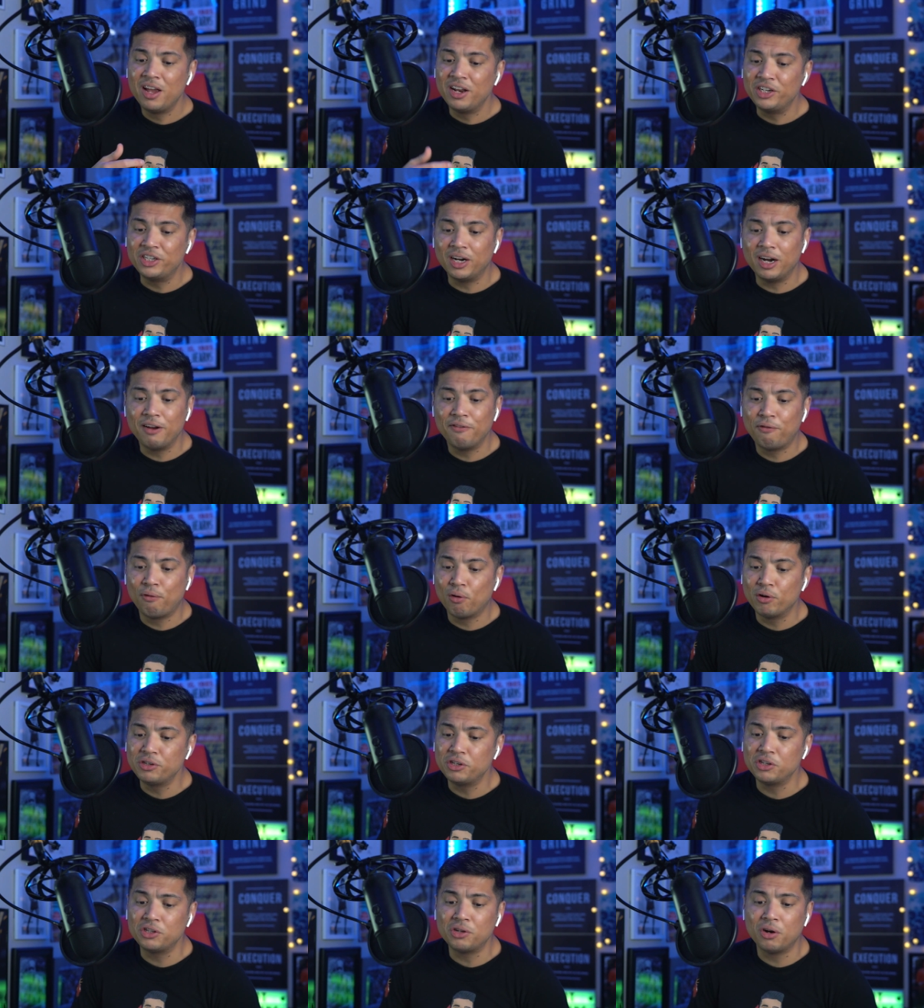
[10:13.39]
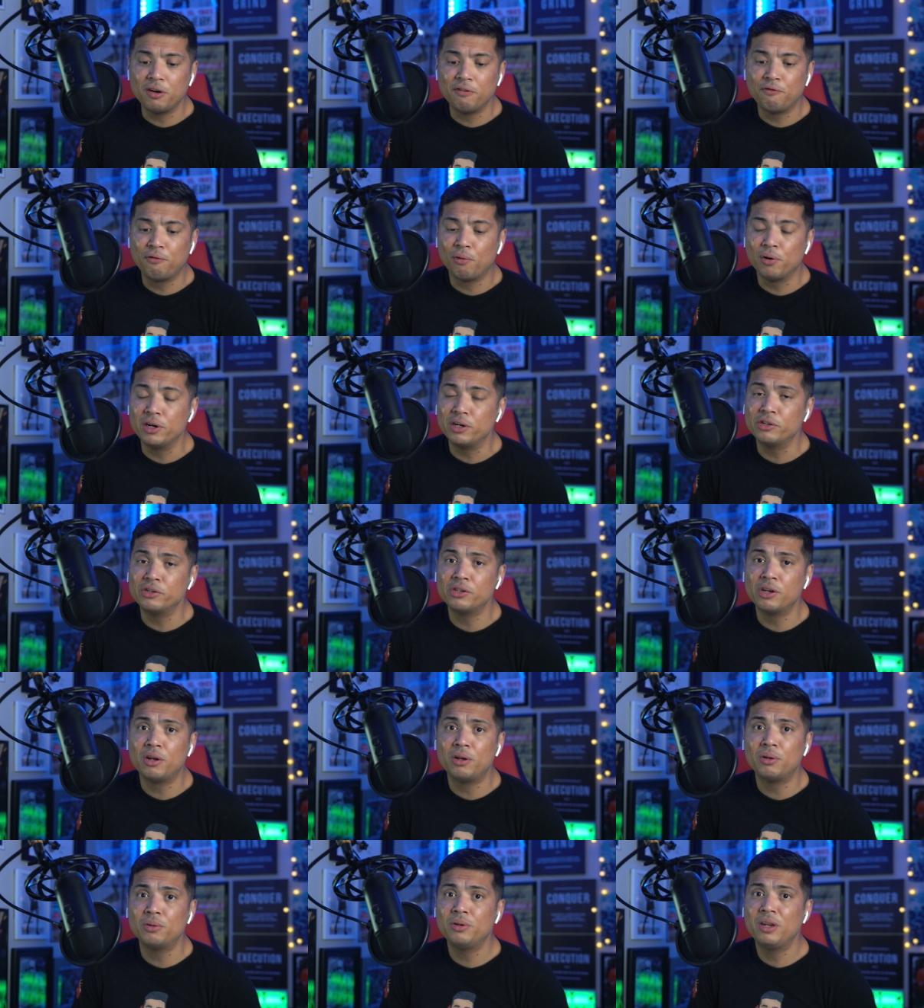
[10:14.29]
Jerry Forrest is 34 years
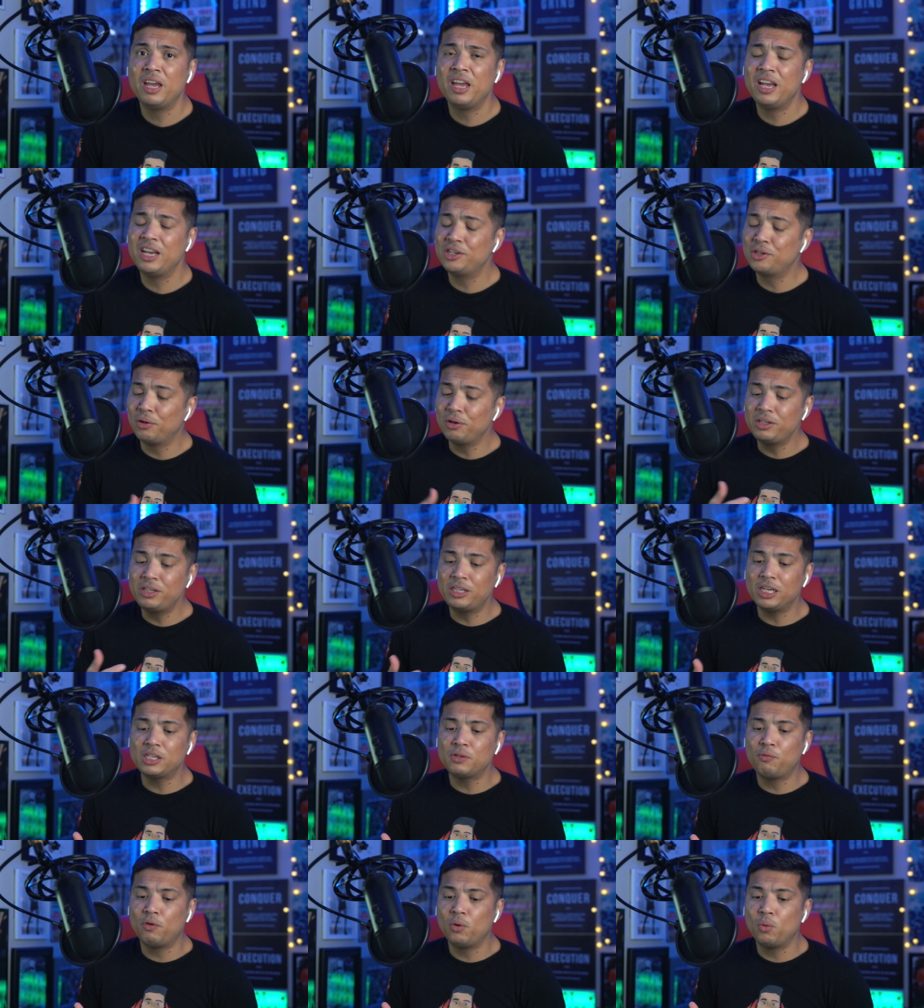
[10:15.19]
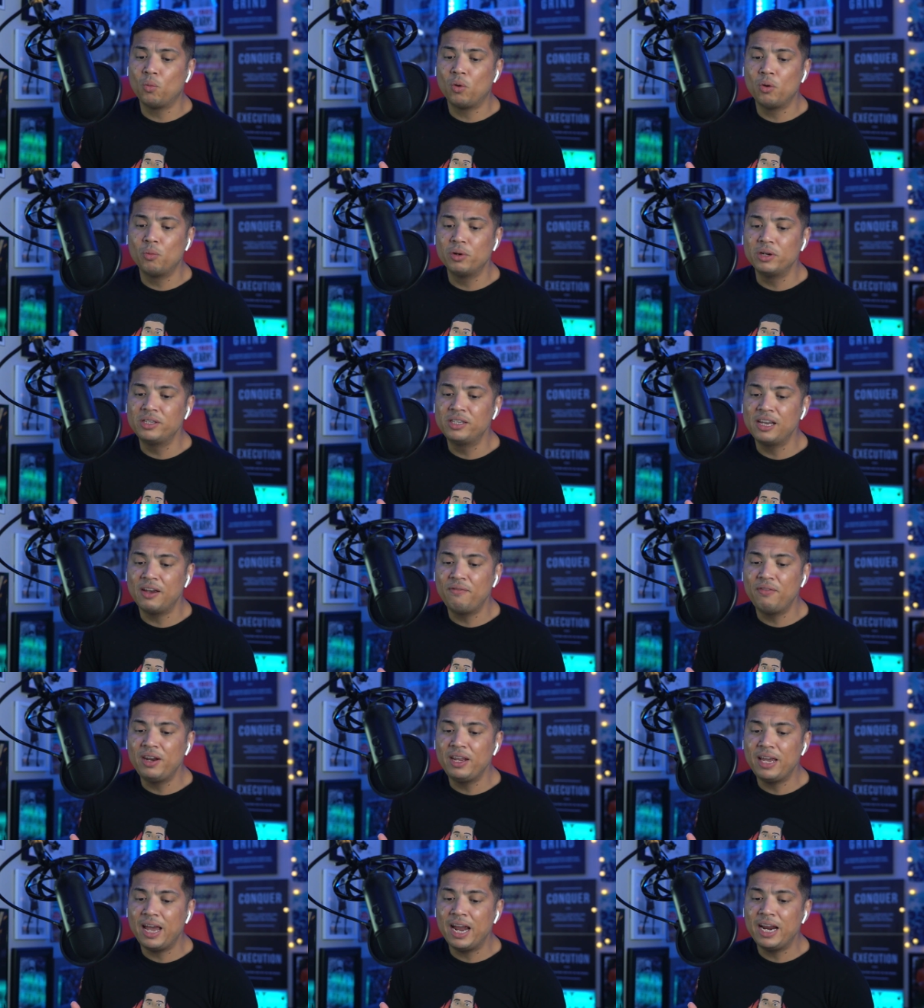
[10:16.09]
old. He's only six foot one with a
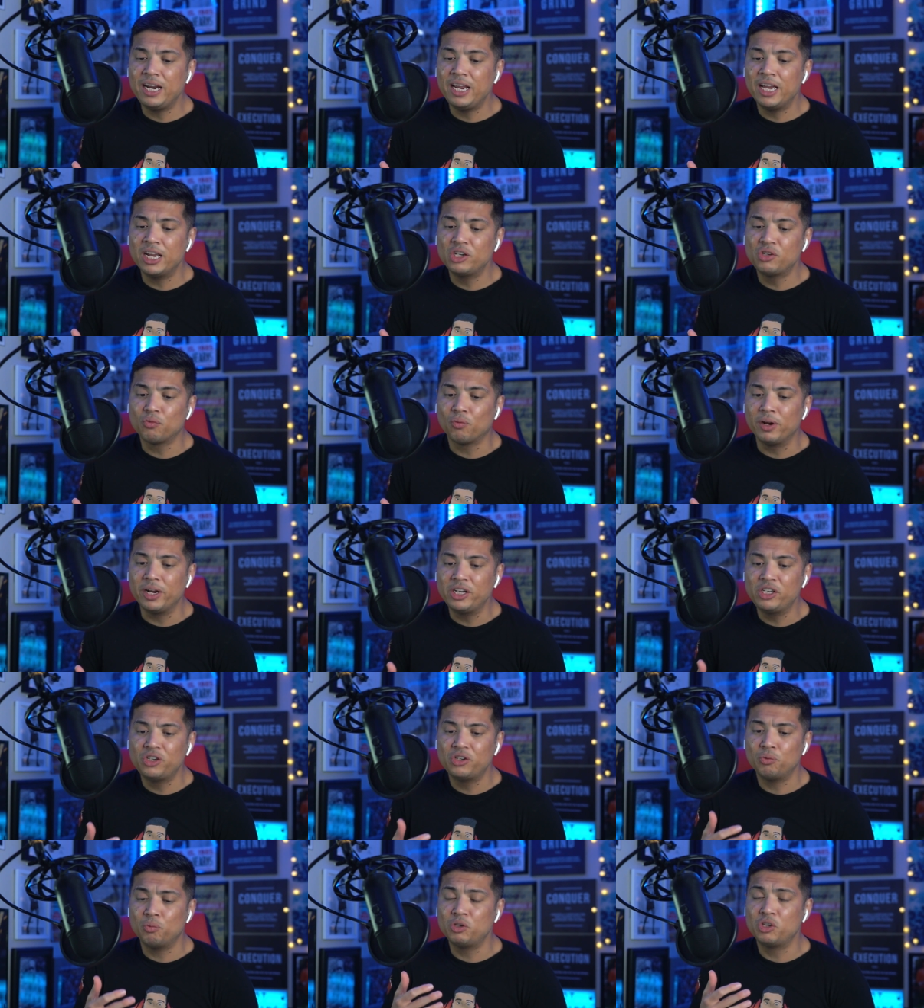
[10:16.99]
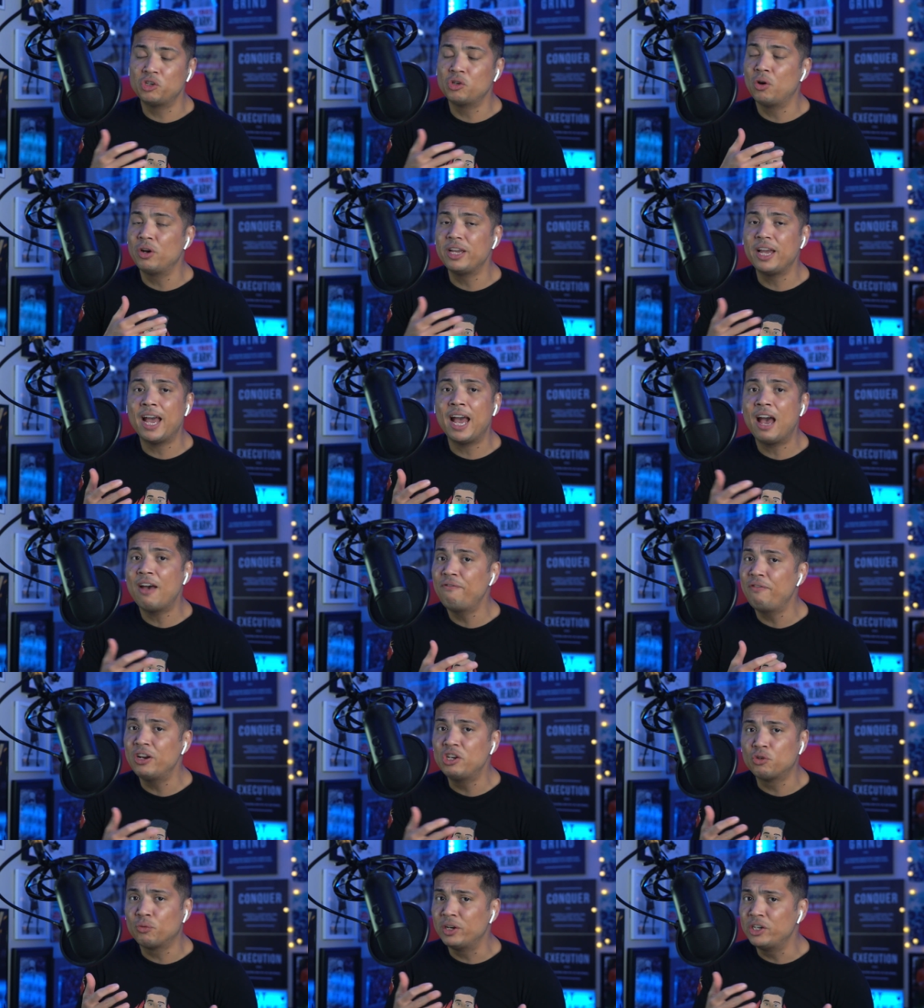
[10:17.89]
78 inch reach, which is only a
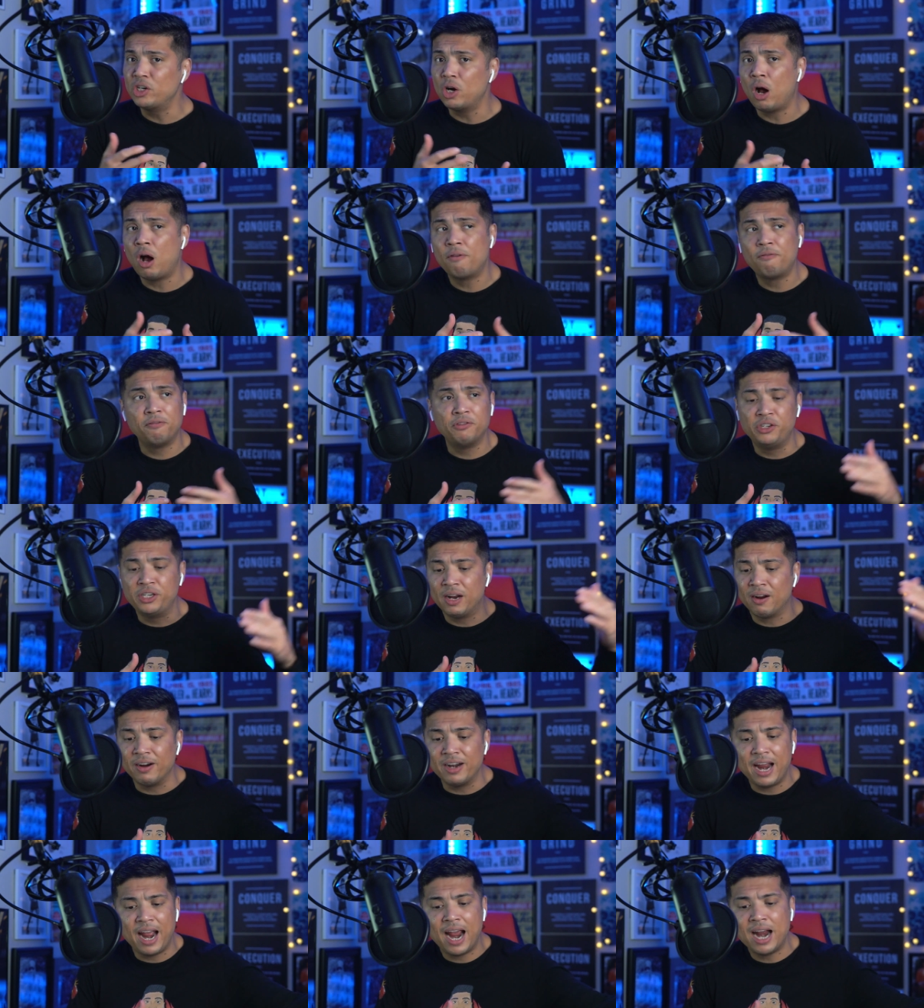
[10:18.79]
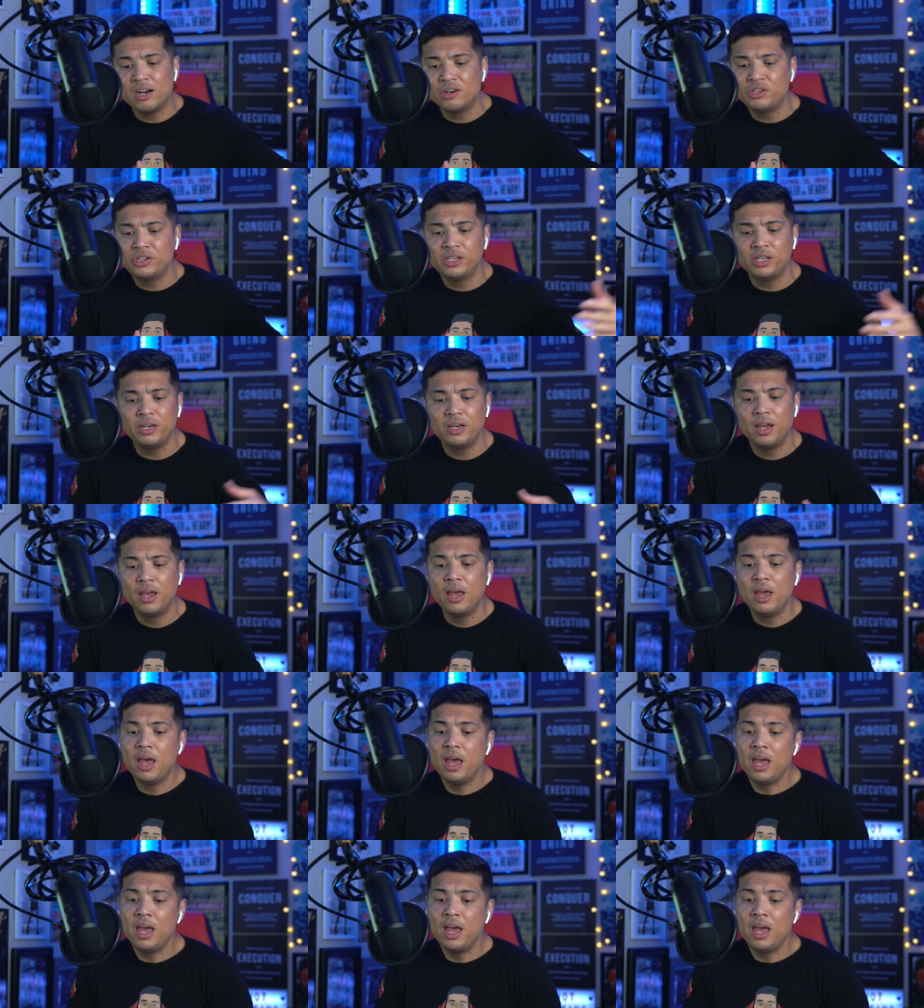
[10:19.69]
half inch reach off Jared Anderson.